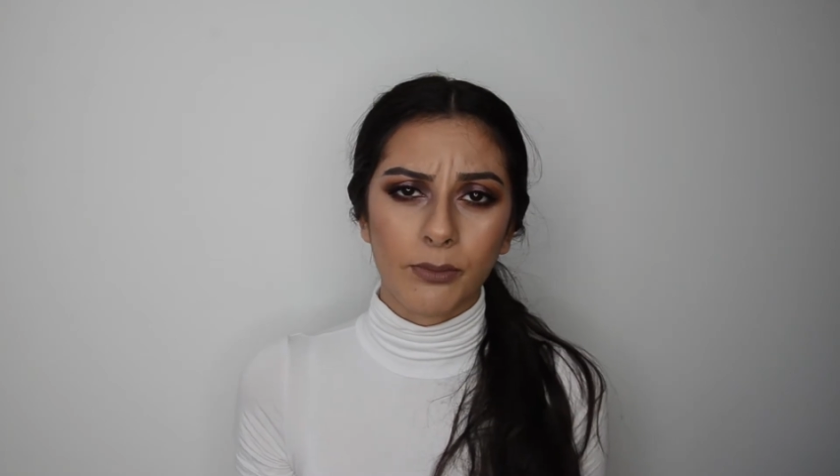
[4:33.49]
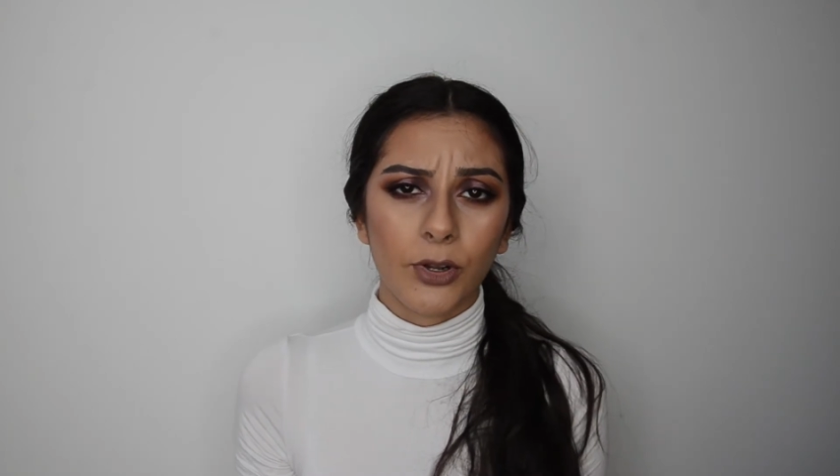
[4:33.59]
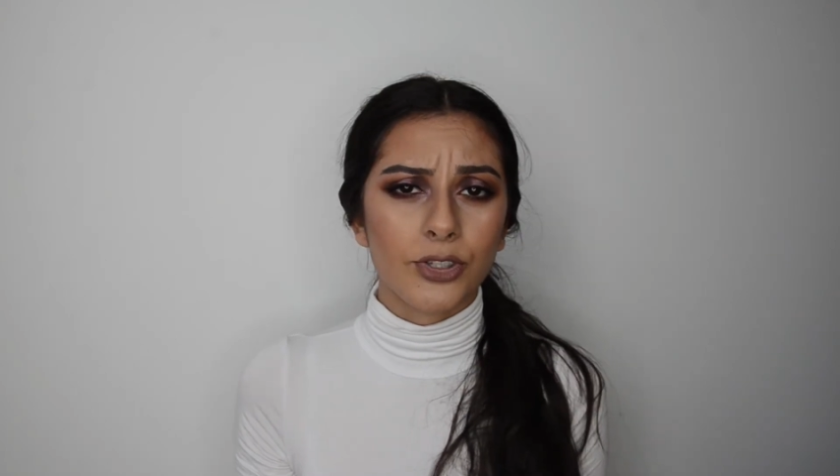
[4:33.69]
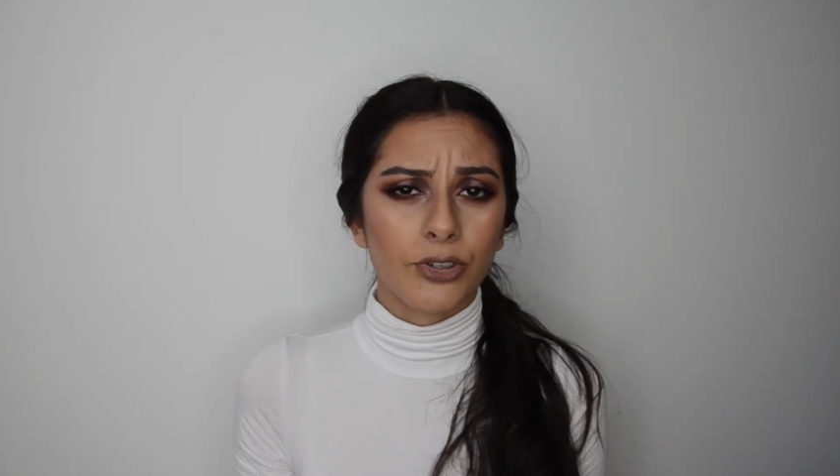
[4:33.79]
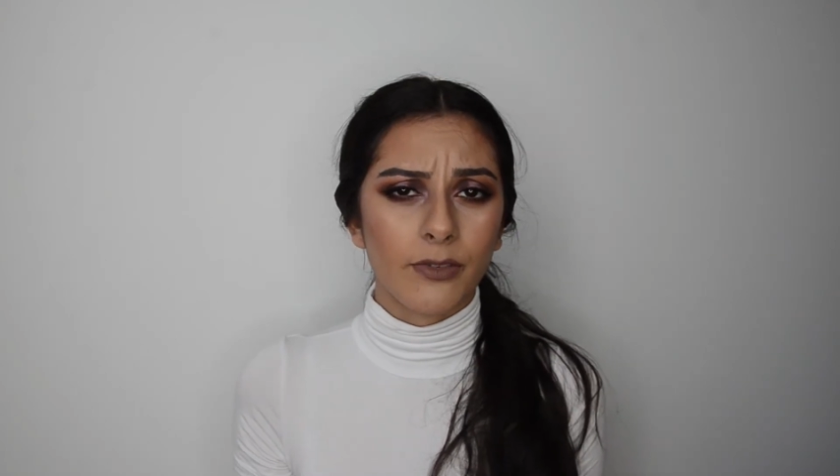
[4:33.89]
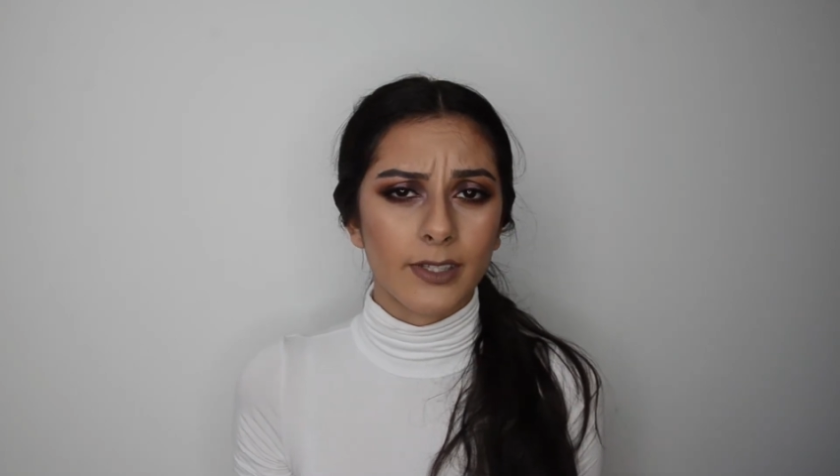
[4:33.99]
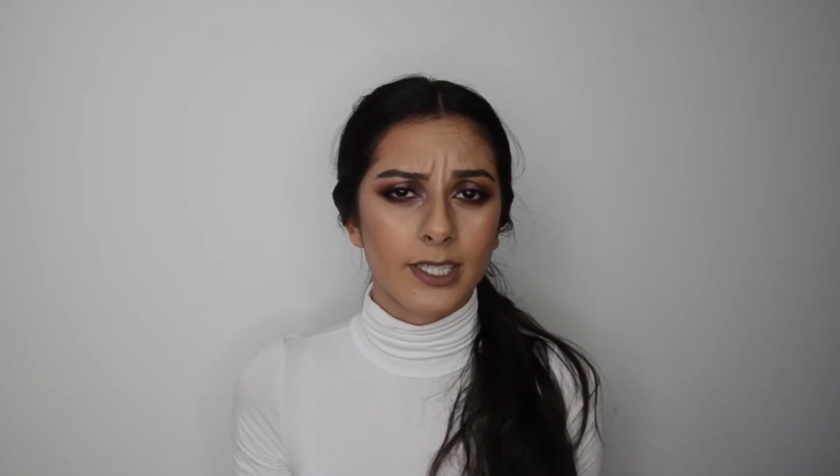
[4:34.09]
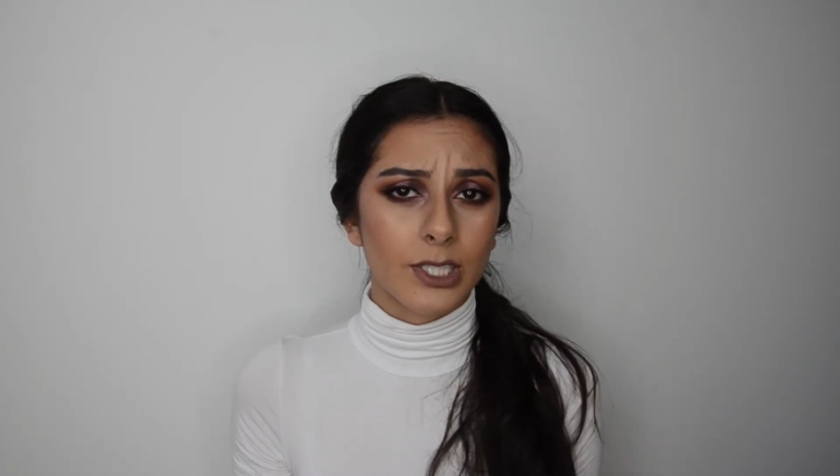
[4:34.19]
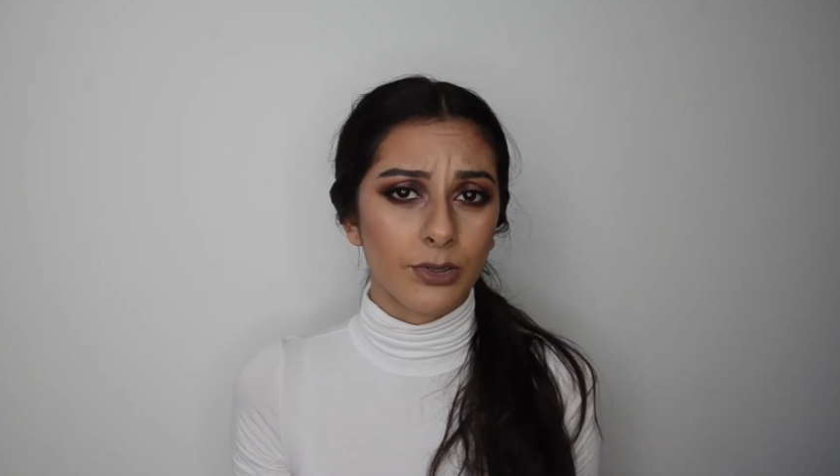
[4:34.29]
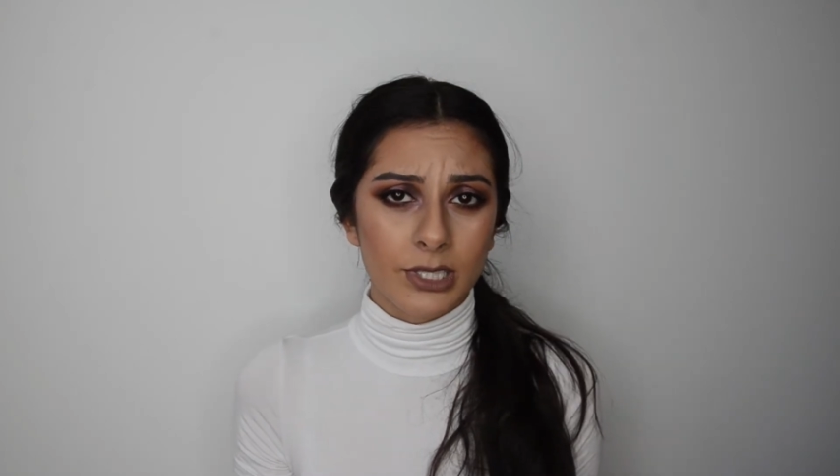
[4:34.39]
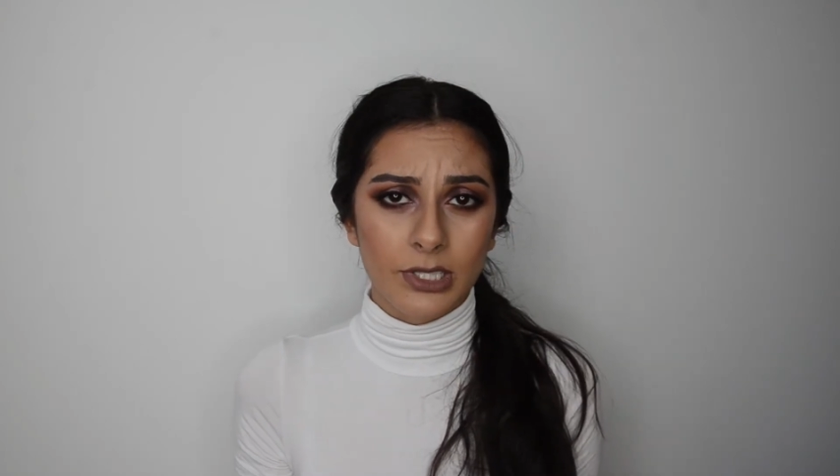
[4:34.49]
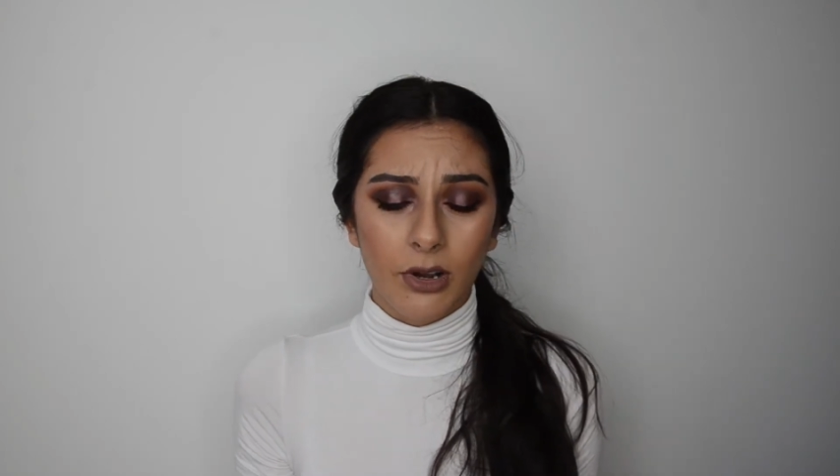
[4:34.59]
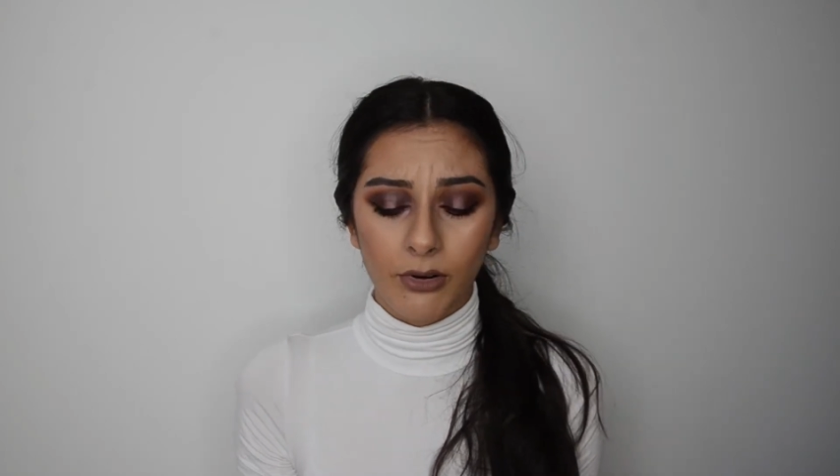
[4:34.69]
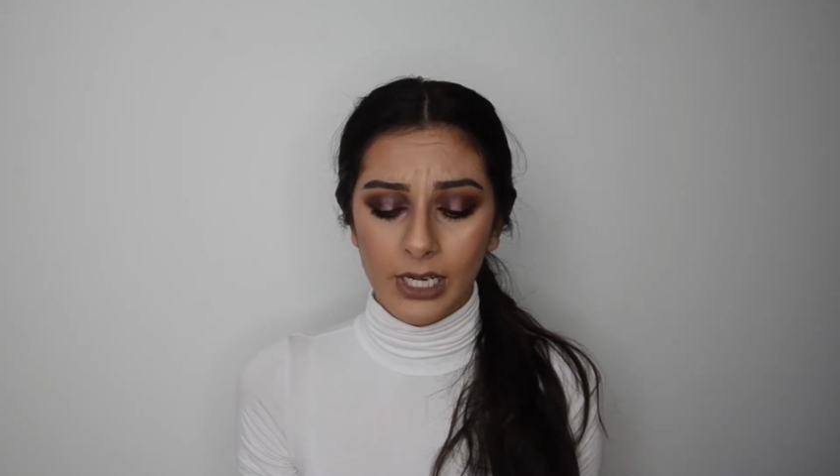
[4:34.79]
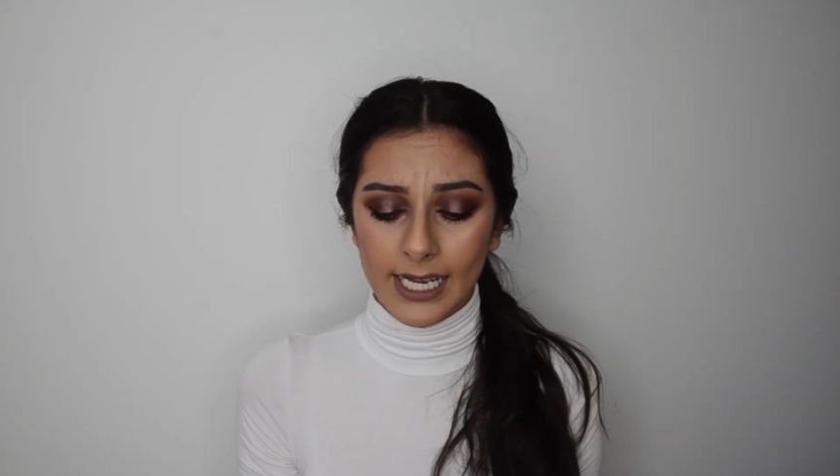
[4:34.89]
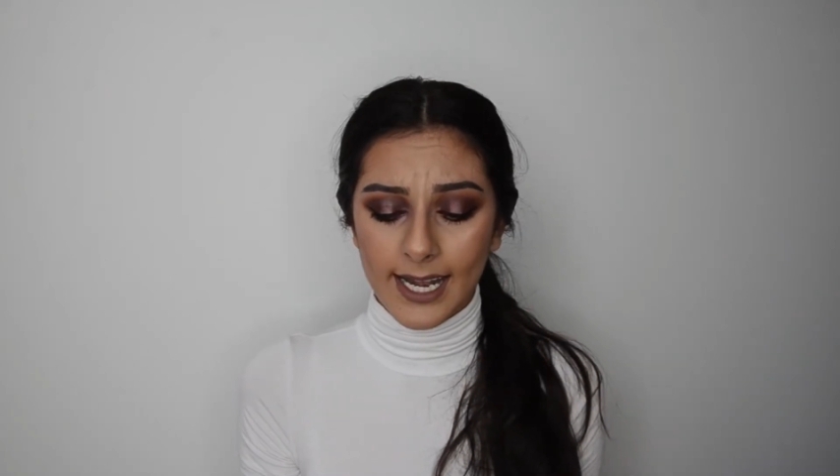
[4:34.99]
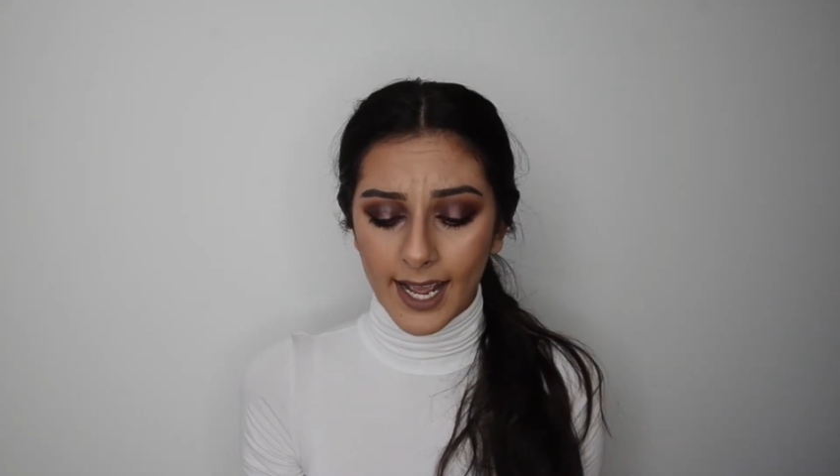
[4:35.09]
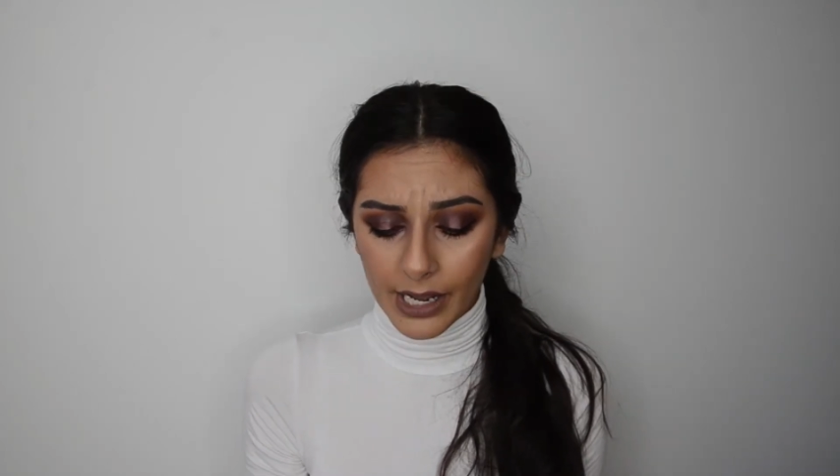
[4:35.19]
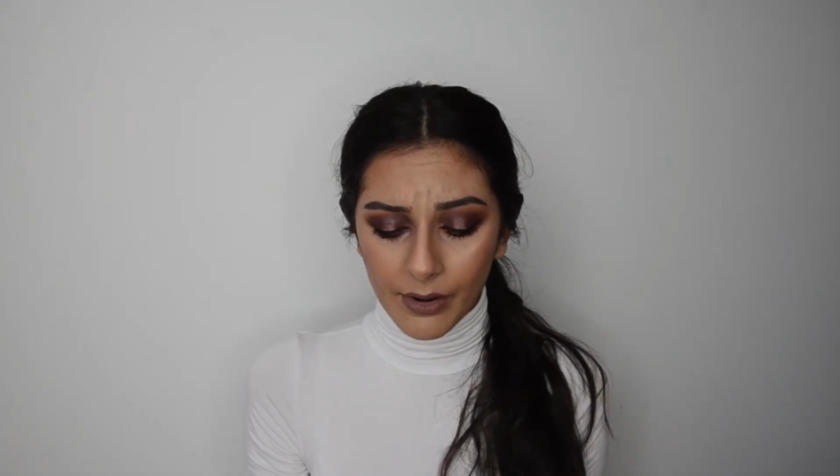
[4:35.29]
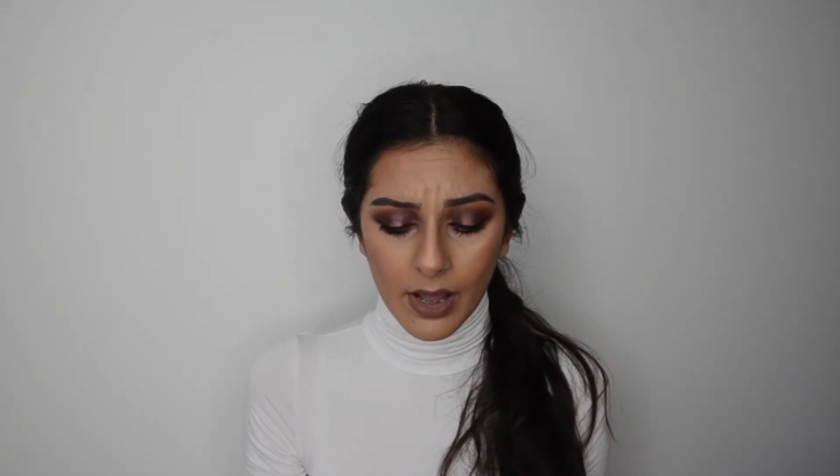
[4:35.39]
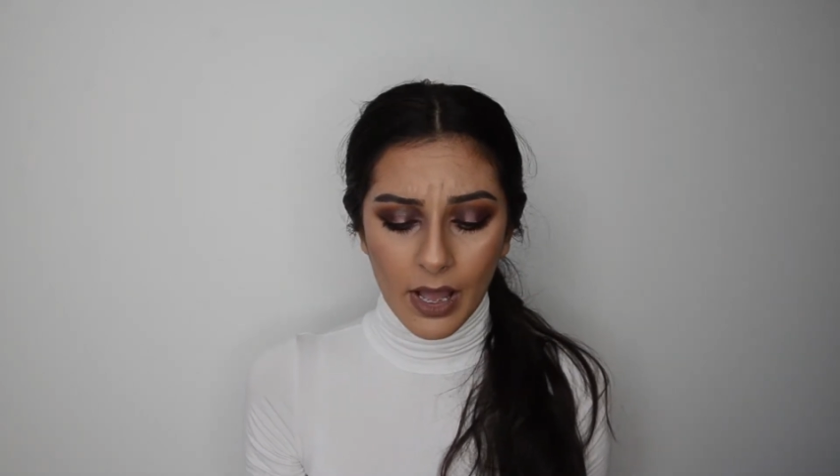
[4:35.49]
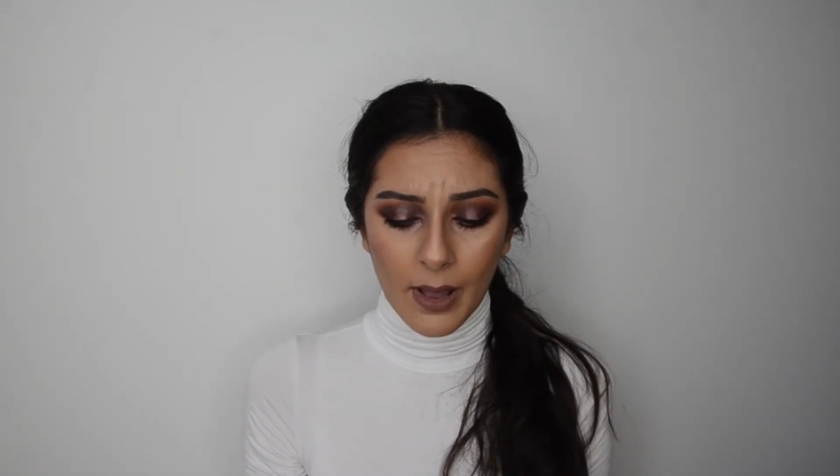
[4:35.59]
I'm not sure if it's still sold now